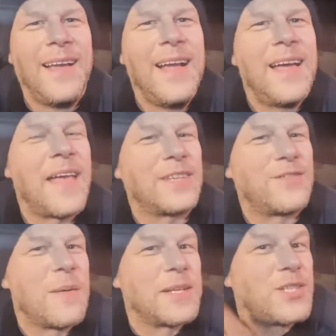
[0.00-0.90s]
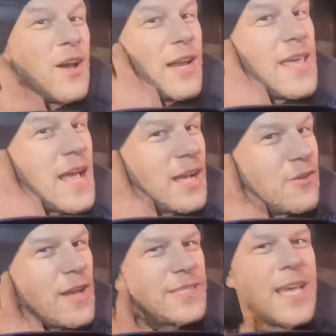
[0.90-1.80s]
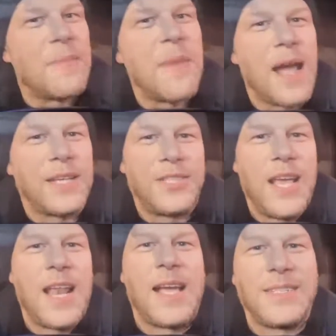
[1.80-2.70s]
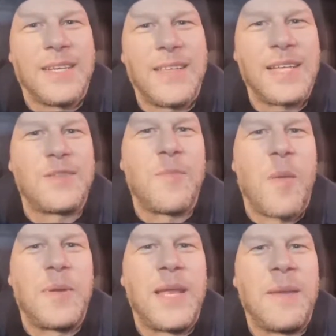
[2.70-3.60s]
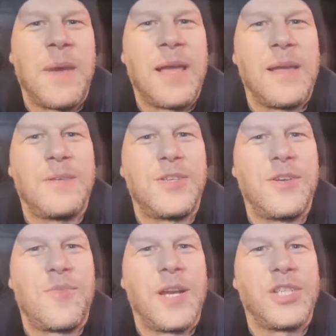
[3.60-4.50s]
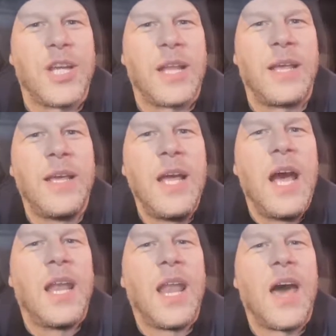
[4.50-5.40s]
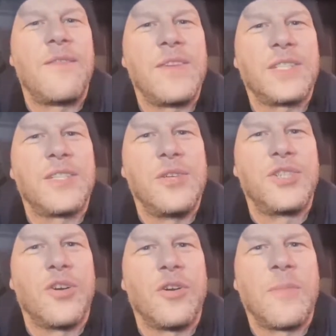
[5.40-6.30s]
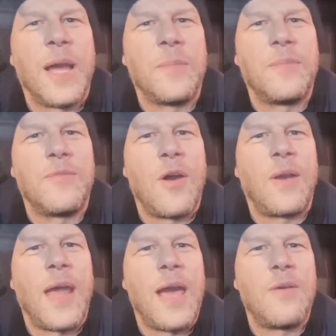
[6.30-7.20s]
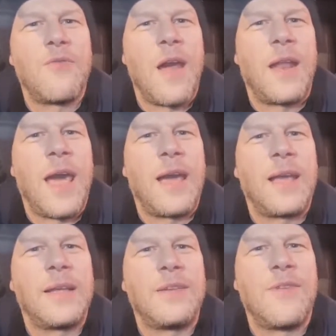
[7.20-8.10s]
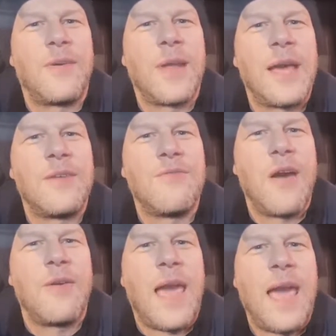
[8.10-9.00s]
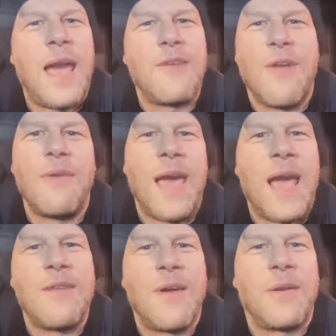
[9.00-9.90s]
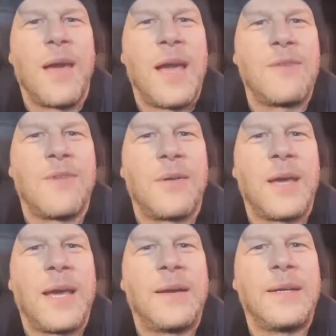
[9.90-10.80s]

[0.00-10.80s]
Thanks very much, Charlie. Yeah, congrats again, mate. I'll see you later. Thanks for popping in, mate. I do appreciate it. Life is too short, mate. Roll out, roll out, roll out, roll it out, roll it out, roll it out, and roll it out.